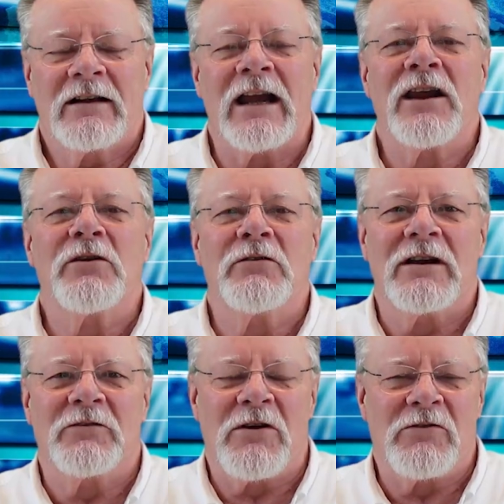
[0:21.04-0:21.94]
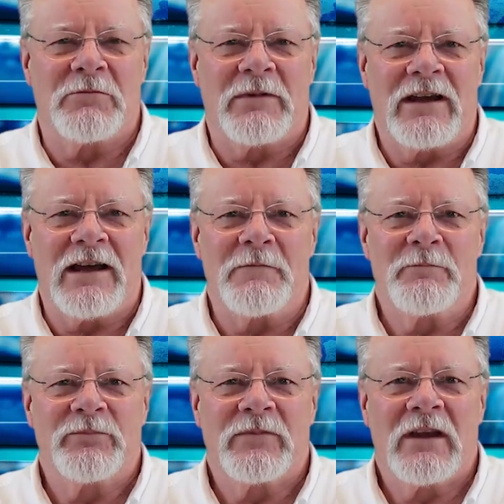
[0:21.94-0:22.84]
Hello and welcome again.
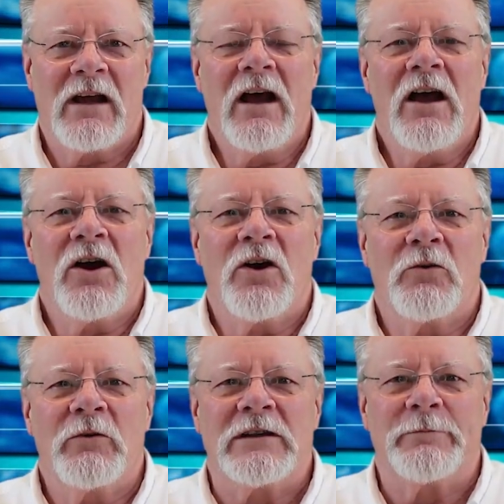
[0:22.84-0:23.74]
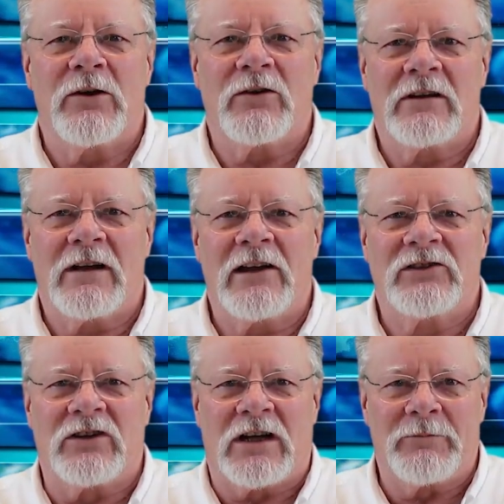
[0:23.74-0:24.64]
We spoke
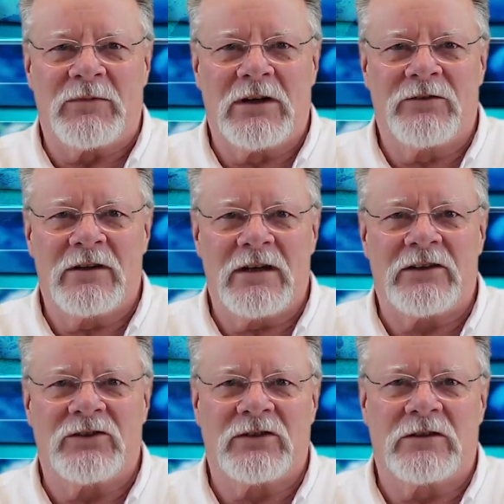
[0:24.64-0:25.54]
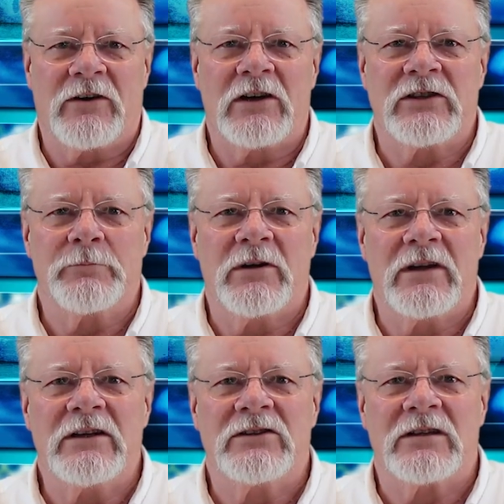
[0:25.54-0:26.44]
last time of the letters advising
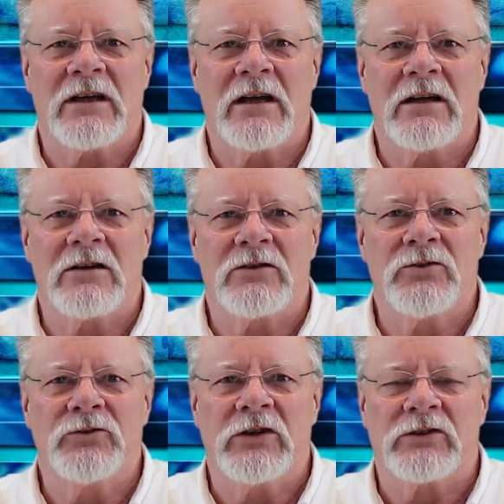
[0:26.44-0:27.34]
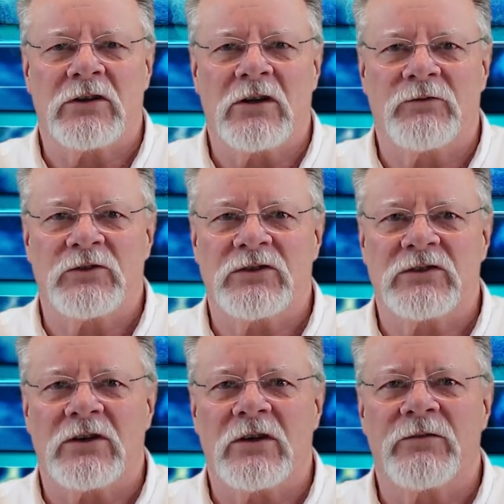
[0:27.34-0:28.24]
police and judicial
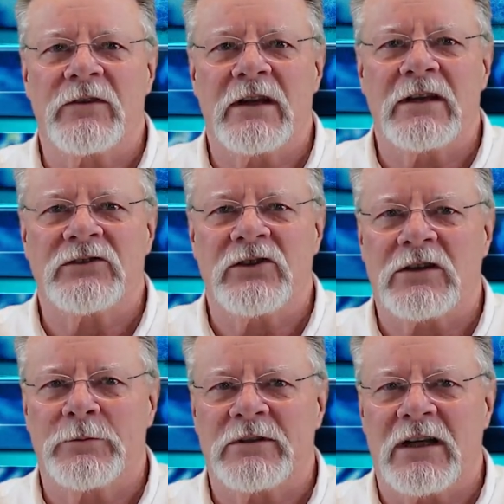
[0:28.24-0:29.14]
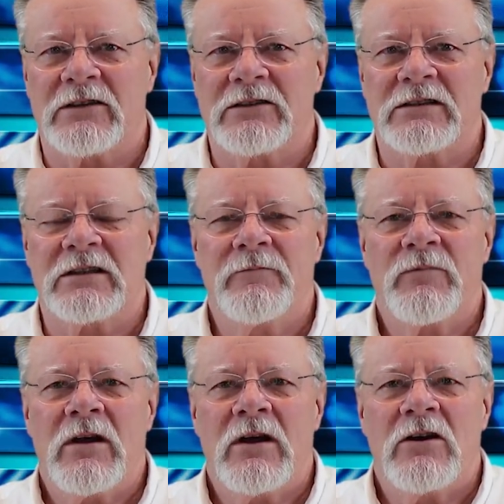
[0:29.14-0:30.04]
officers of their circumstances
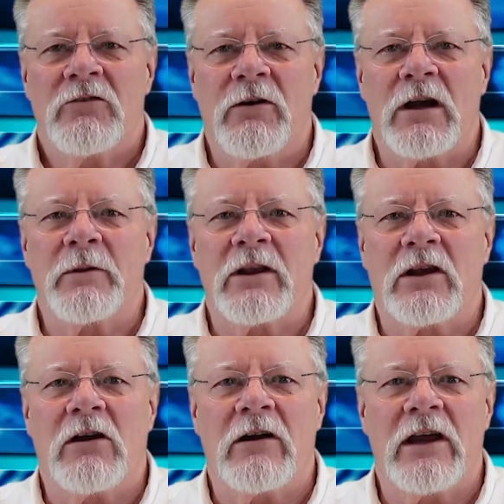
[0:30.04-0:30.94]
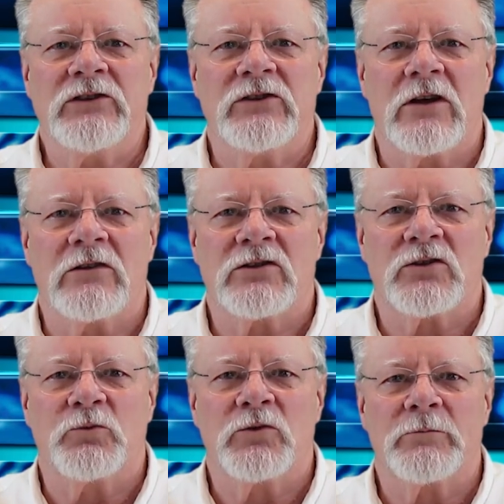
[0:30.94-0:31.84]
following the coronation oath
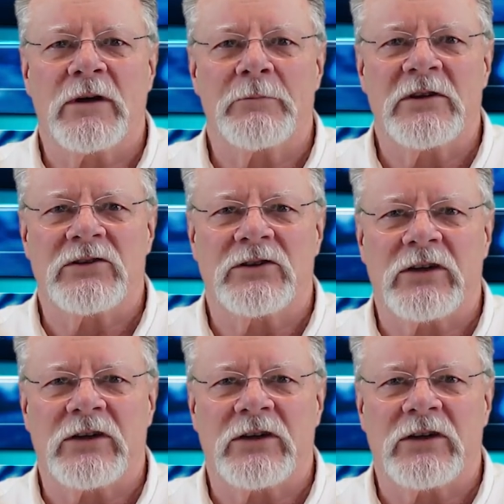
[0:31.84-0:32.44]
sworn by Mr.